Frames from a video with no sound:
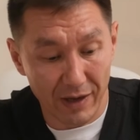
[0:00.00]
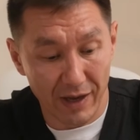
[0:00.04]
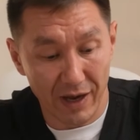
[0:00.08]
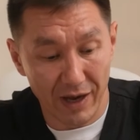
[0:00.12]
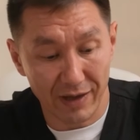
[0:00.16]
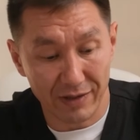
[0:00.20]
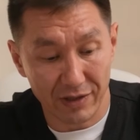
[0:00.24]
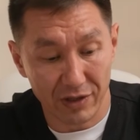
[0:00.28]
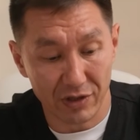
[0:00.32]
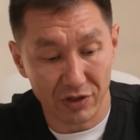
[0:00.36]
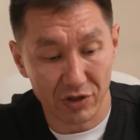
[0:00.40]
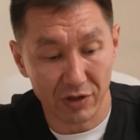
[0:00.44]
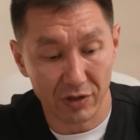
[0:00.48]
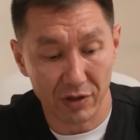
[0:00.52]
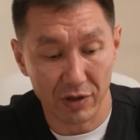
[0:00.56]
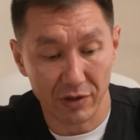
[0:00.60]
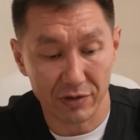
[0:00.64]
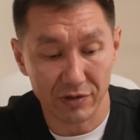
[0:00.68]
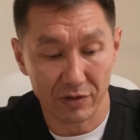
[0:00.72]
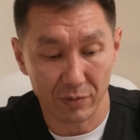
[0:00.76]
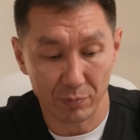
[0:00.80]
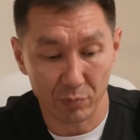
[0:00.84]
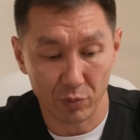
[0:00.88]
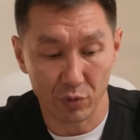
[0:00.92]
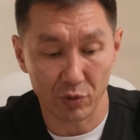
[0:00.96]
additional
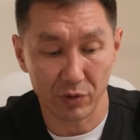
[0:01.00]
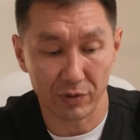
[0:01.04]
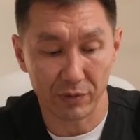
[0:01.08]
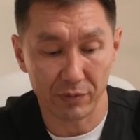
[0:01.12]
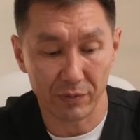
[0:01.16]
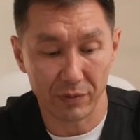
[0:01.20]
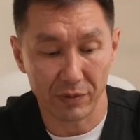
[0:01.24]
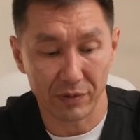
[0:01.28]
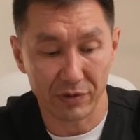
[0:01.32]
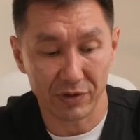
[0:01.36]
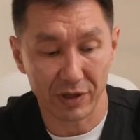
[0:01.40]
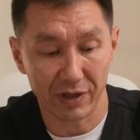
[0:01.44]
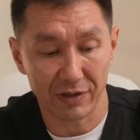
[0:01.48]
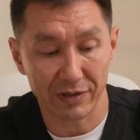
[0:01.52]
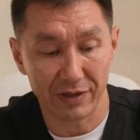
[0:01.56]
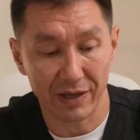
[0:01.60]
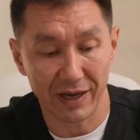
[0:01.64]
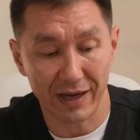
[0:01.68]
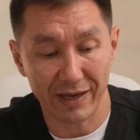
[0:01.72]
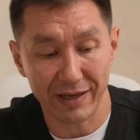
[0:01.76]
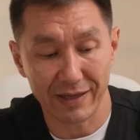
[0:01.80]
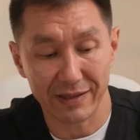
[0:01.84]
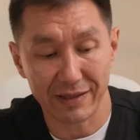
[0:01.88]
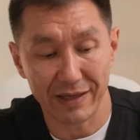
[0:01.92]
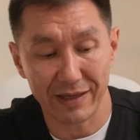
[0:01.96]
support. Just like
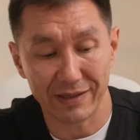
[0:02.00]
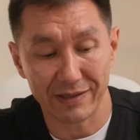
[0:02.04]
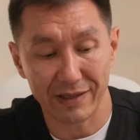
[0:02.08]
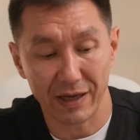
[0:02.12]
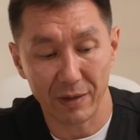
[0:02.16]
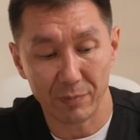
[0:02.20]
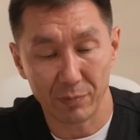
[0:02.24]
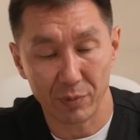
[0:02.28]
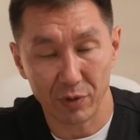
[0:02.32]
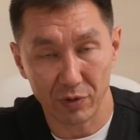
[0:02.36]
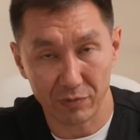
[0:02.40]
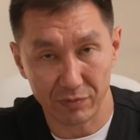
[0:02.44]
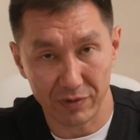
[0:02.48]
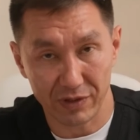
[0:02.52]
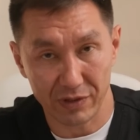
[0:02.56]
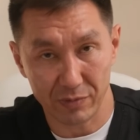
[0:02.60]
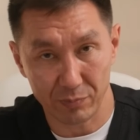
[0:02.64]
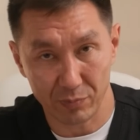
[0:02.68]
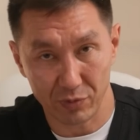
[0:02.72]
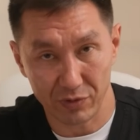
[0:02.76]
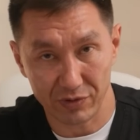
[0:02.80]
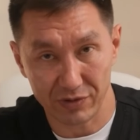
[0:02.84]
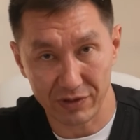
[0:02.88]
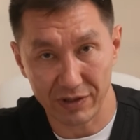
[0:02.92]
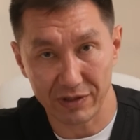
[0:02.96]
in the example of this
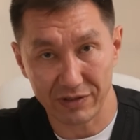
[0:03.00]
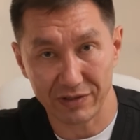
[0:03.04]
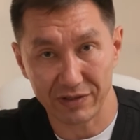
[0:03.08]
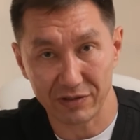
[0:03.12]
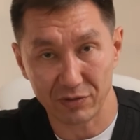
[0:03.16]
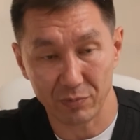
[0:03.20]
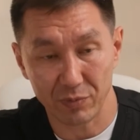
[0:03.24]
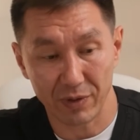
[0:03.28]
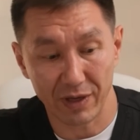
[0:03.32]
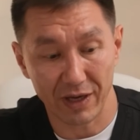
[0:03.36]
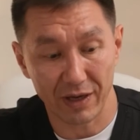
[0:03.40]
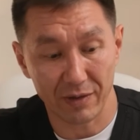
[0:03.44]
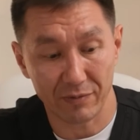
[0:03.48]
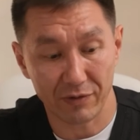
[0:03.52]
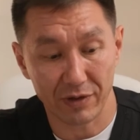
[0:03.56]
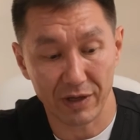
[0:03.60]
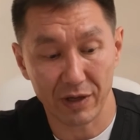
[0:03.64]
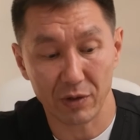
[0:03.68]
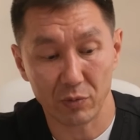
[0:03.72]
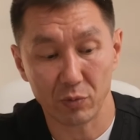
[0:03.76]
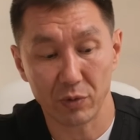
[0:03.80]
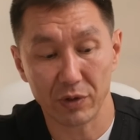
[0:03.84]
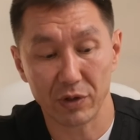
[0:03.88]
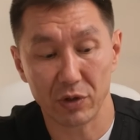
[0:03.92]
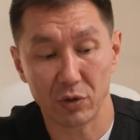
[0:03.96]
prosthesis we have here
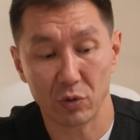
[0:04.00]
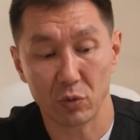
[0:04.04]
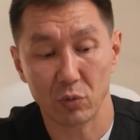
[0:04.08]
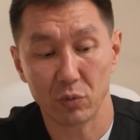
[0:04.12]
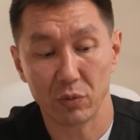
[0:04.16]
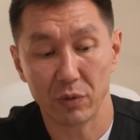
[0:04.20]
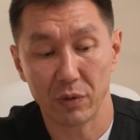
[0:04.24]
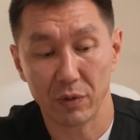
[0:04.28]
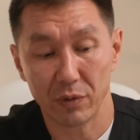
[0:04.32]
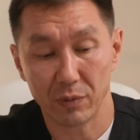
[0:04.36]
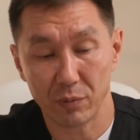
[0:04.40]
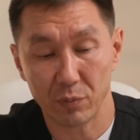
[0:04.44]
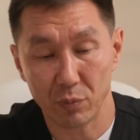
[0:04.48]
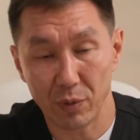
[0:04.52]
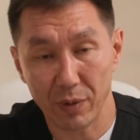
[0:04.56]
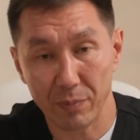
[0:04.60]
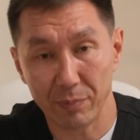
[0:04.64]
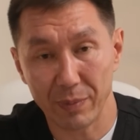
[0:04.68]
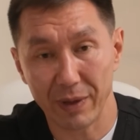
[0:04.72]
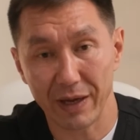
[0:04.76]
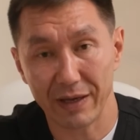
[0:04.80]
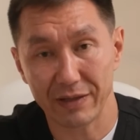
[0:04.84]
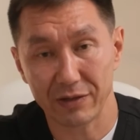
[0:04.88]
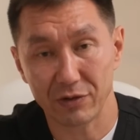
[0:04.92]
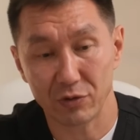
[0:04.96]
with you, we
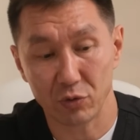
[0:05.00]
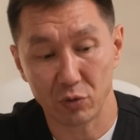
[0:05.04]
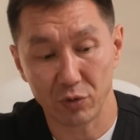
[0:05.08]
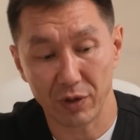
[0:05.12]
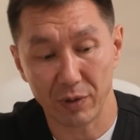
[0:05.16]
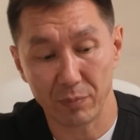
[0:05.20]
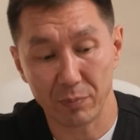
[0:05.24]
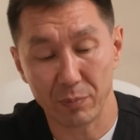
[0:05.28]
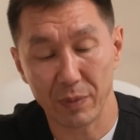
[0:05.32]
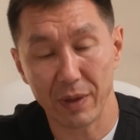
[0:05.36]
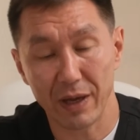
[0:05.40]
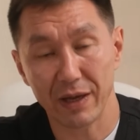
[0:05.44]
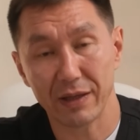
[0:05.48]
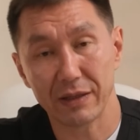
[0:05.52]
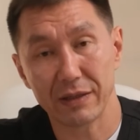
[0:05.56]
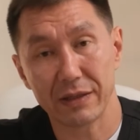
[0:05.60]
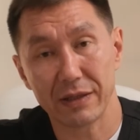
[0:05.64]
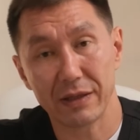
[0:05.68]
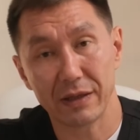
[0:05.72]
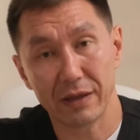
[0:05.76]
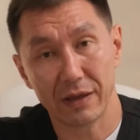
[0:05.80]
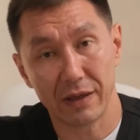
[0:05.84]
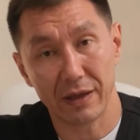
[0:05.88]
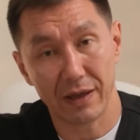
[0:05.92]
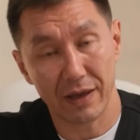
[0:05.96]
place 2 implants
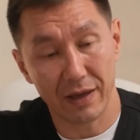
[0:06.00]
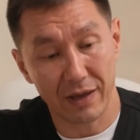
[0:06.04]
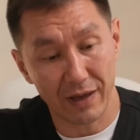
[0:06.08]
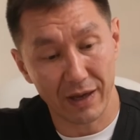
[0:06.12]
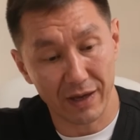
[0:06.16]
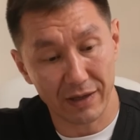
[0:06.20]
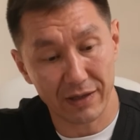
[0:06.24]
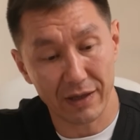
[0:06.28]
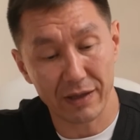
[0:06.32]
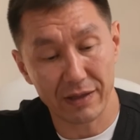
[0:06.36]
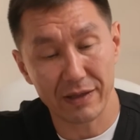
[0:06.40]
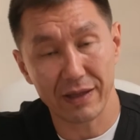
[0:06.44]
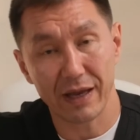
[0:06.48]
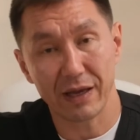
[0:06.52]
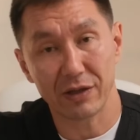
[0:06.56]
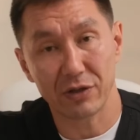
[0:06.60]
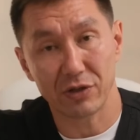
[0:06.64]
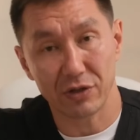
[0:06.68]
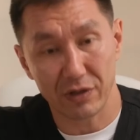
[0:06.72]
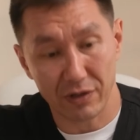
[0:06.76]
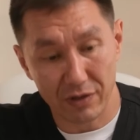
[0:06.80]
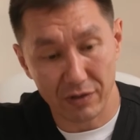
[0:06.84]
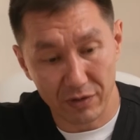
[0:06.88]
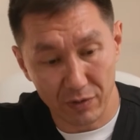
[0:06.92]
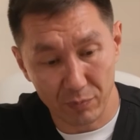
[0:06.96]
and attach
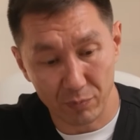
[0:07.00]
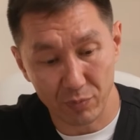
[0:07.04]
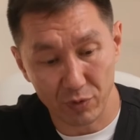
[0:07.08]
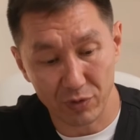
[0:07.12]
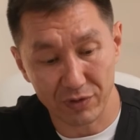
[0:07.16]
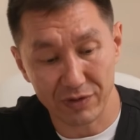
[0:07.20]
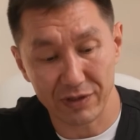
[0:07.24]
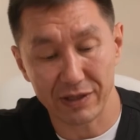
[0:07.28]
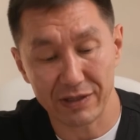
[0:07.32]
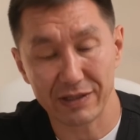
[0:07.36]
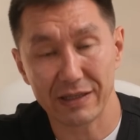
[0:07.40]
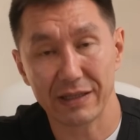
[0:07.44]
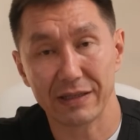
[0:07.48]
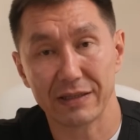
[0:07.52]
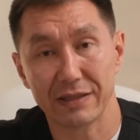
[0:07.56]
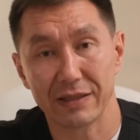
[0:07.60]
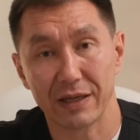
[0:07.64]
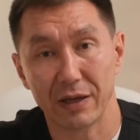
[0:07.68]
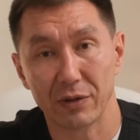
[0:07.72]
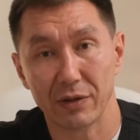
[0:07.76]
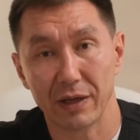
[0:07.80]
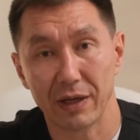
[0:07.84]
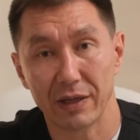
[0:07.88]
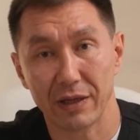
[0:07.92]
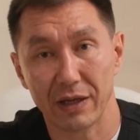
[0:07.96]
the prosthesis
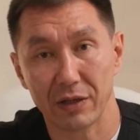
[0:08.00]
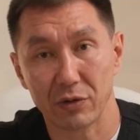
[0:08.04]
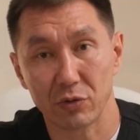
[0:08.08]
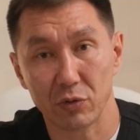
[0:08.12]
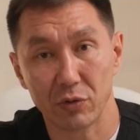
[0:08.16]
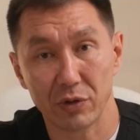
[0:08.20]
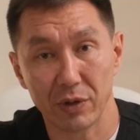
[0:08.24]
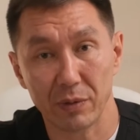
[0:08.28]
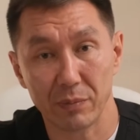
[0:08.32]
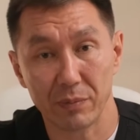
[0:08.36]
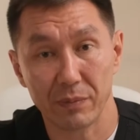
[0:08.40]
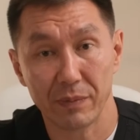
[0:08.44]
directly to them.